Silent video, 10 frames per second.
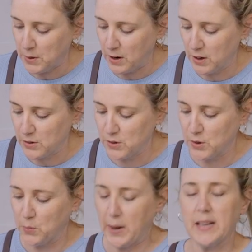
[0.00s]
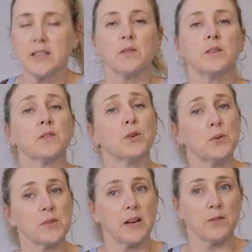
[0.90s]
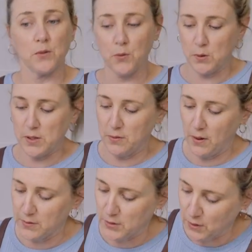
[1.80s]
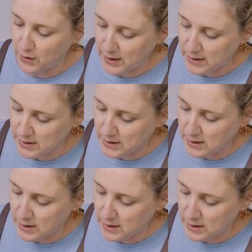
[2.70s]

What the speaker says: will ask you to wait until it cools down to 45 degrees.